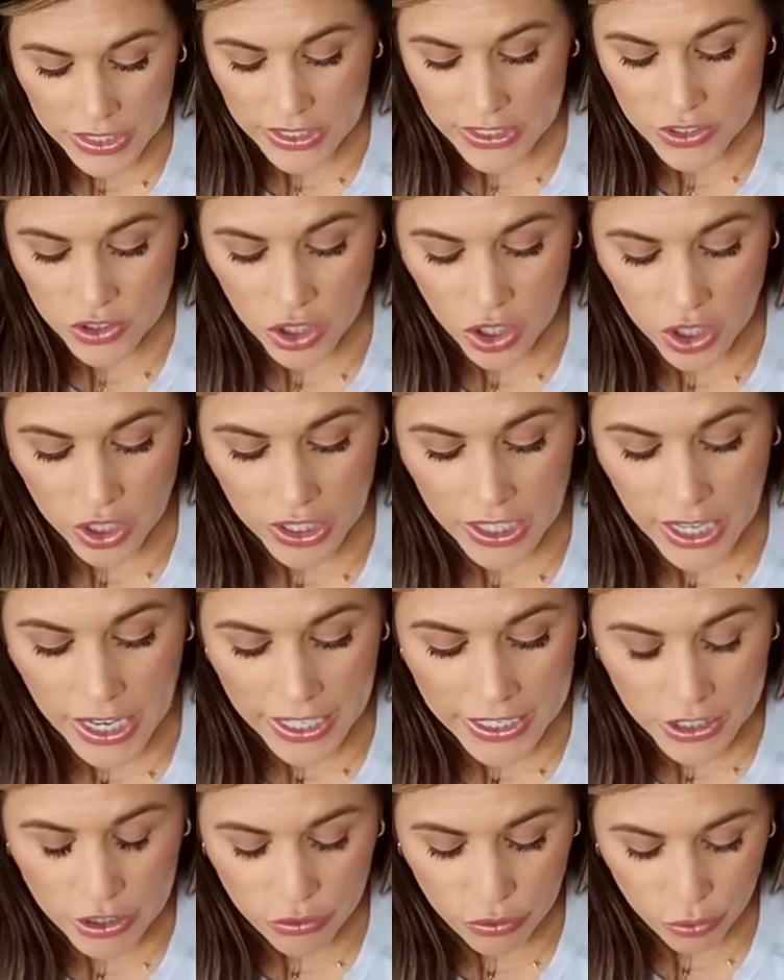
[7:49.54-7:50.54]
These are
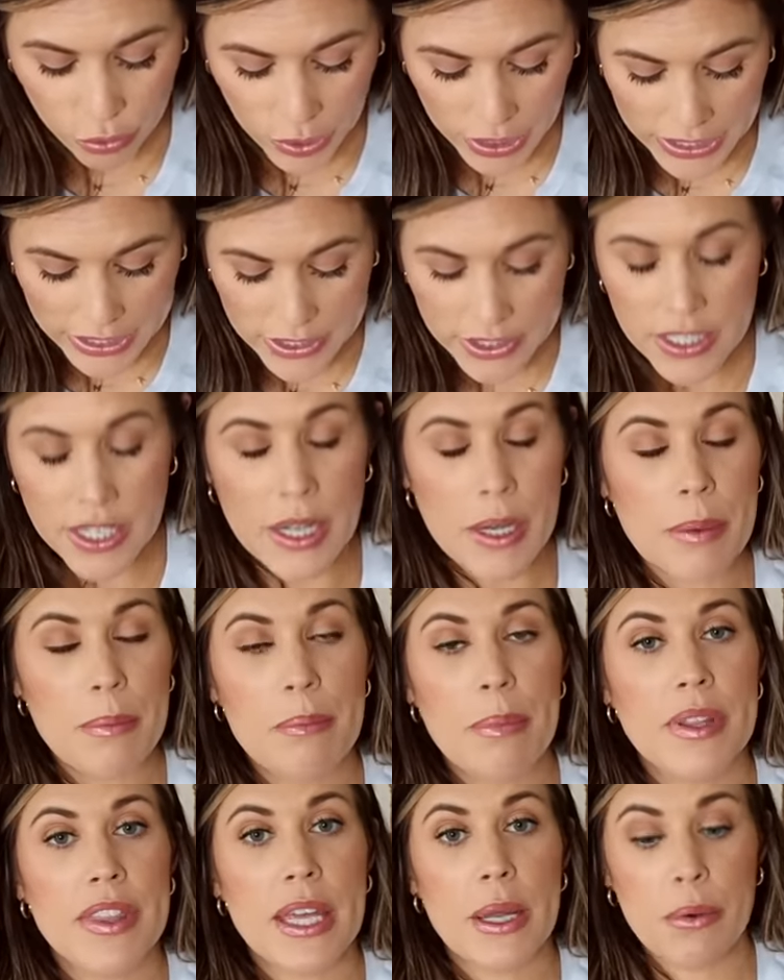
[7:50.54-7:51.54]
kind of random,
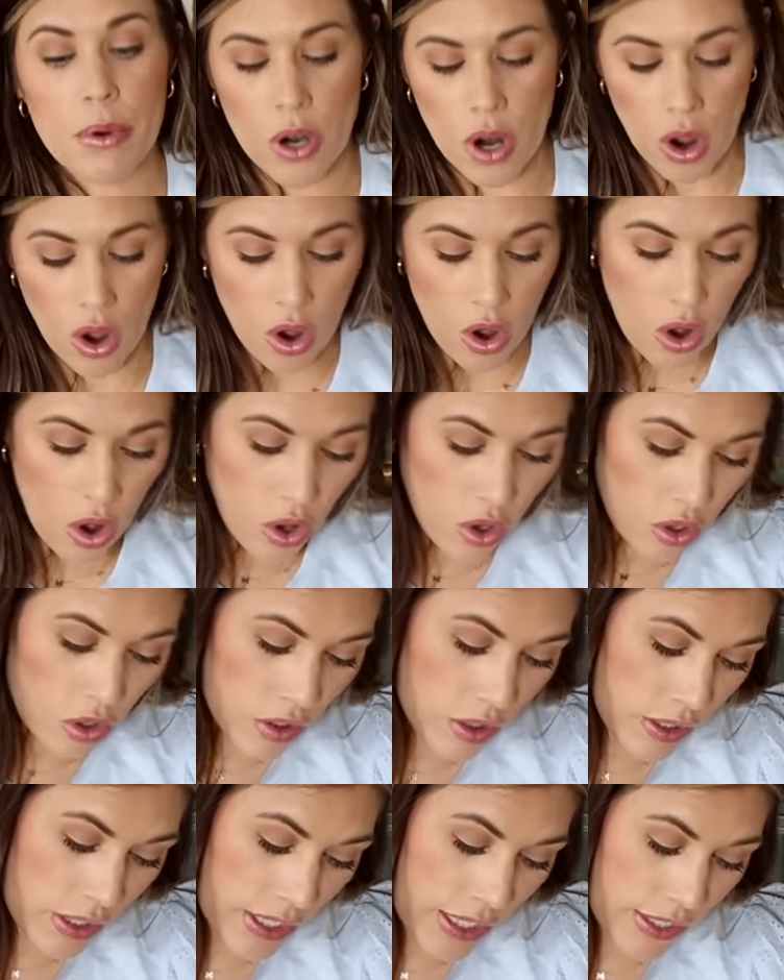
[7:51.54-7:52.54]
but they were all
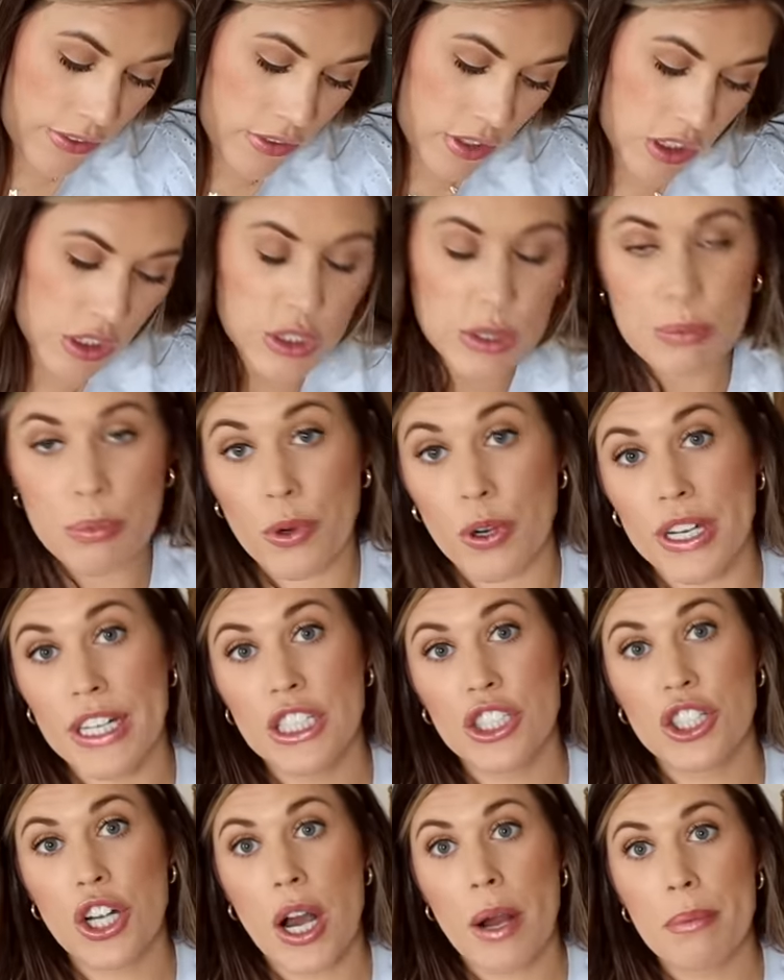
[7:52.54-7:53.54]
in the spring
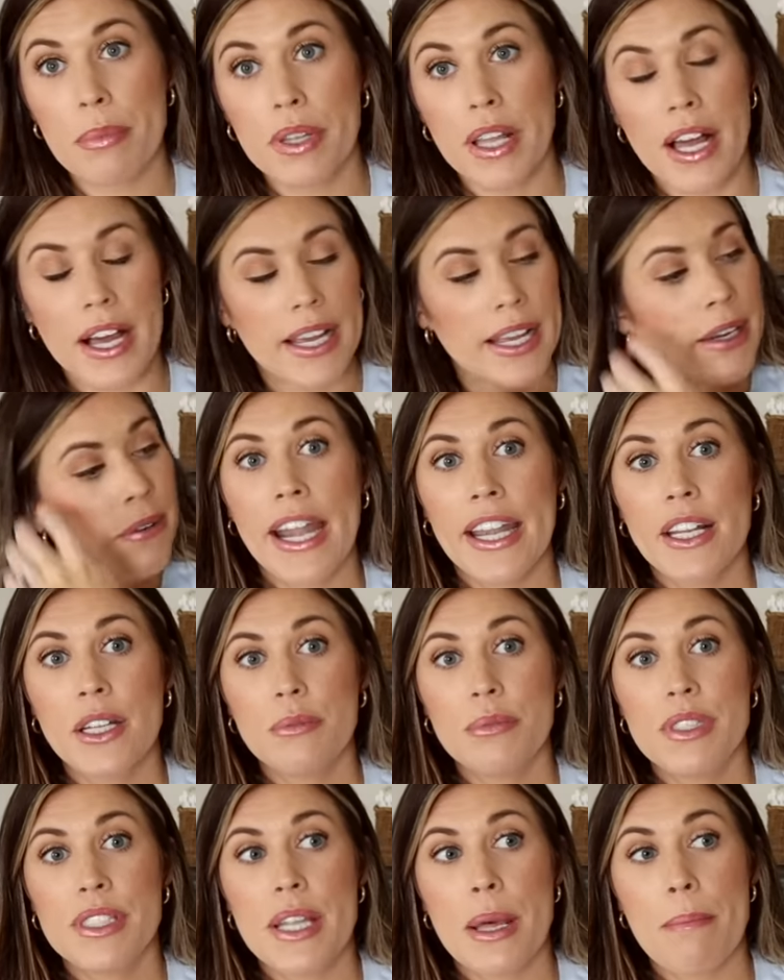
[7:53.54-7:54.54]
shop line.
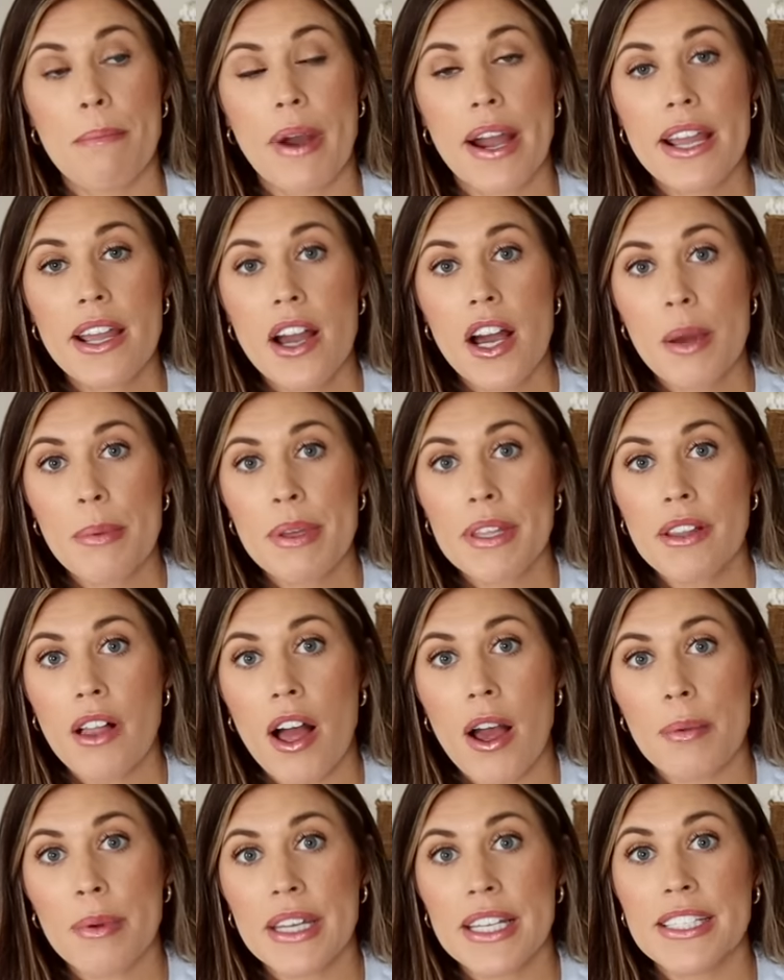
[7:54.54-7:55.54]
Items that my Hobby
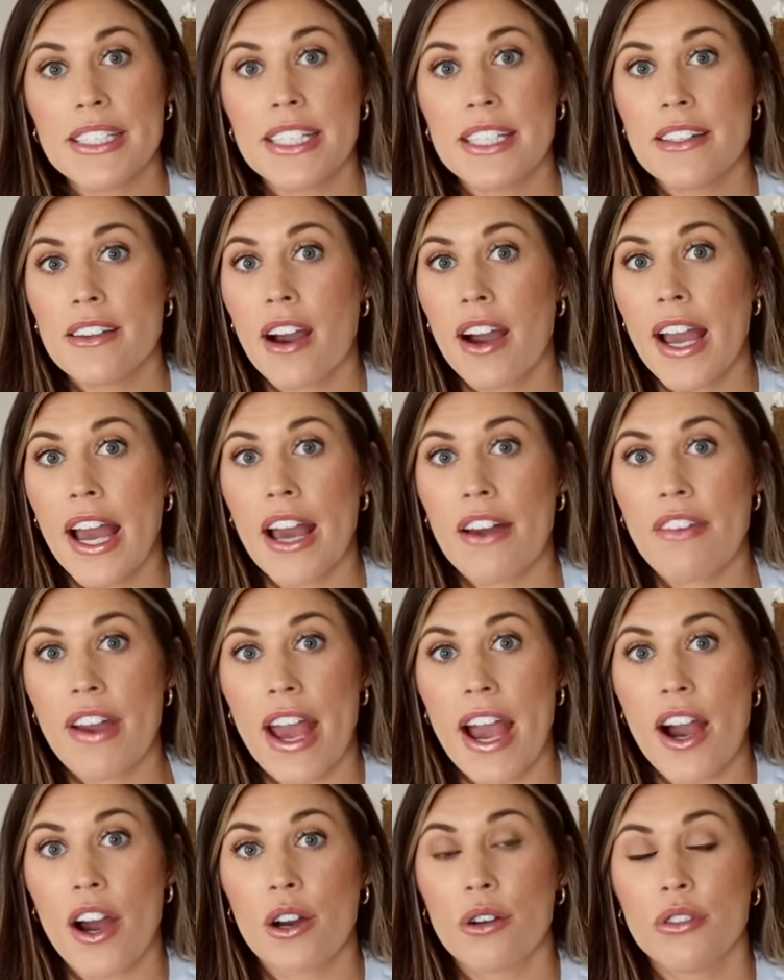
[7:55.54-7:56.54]
Lobby did not have
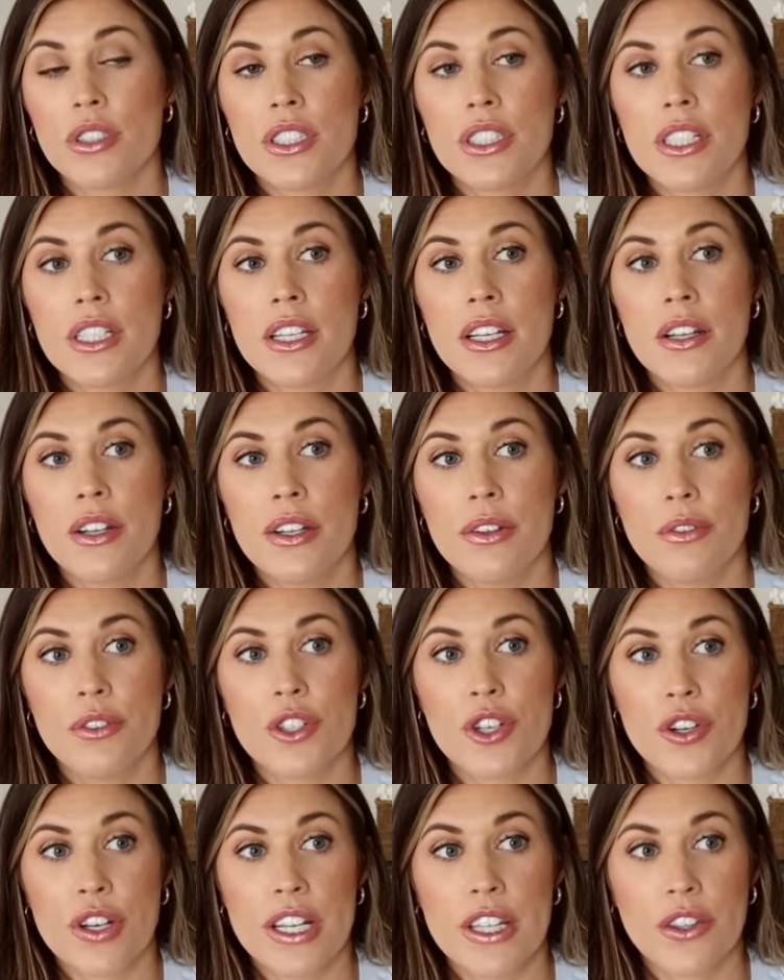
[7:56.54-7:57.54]
out
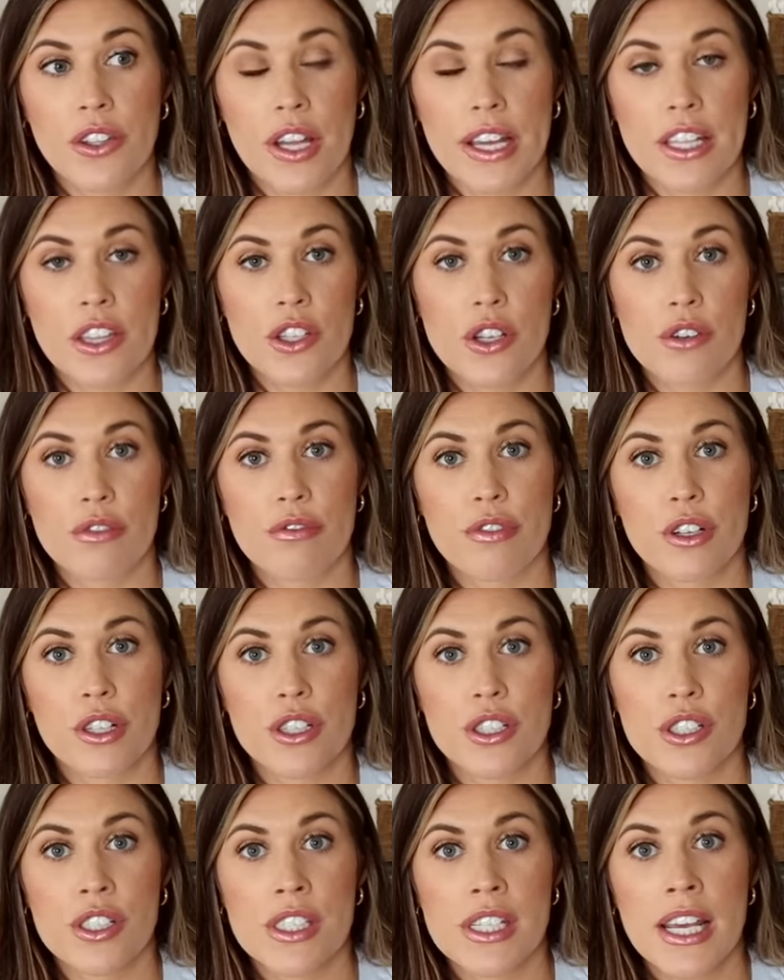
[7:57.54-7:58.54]
during like their
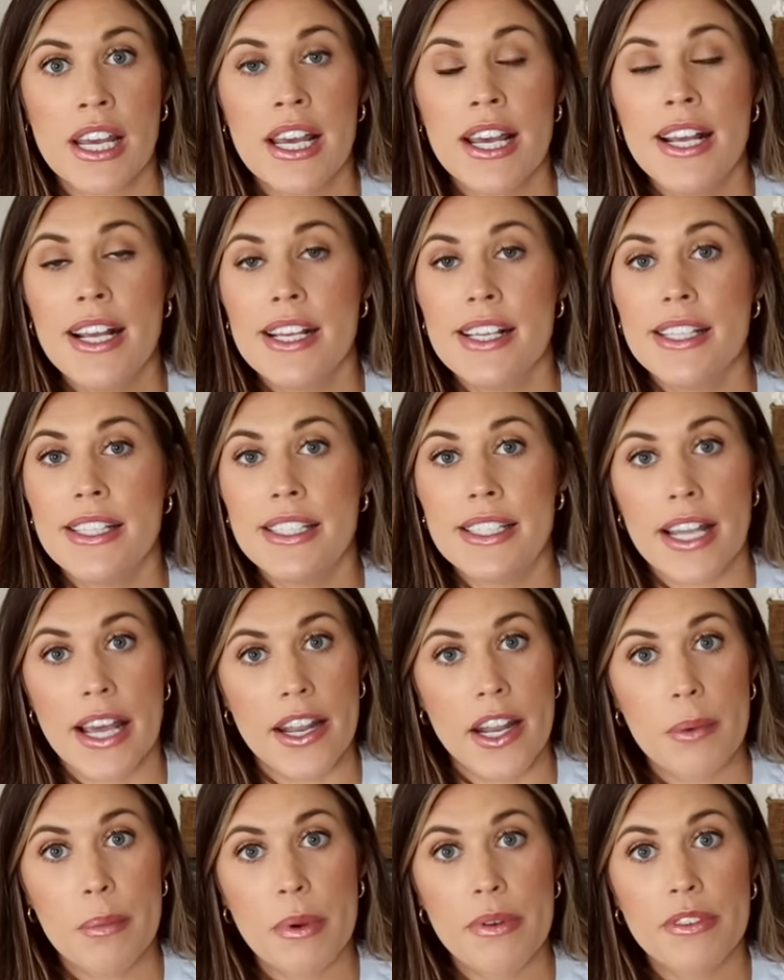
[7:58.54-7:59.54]
first
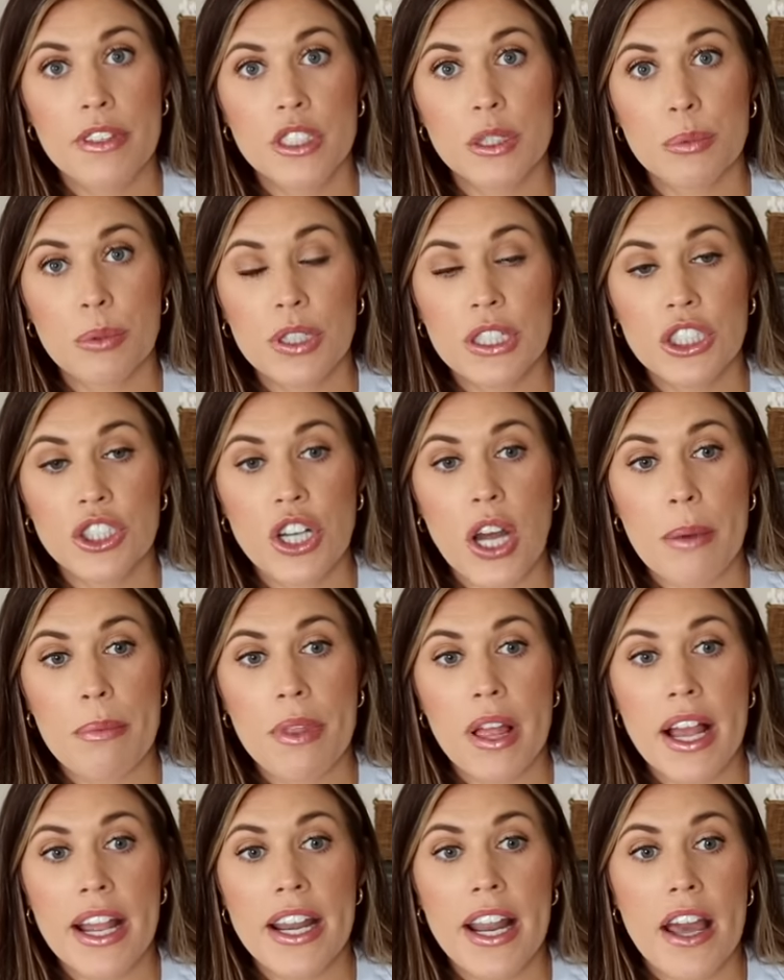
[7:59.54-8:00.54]
setup of the spring shop line.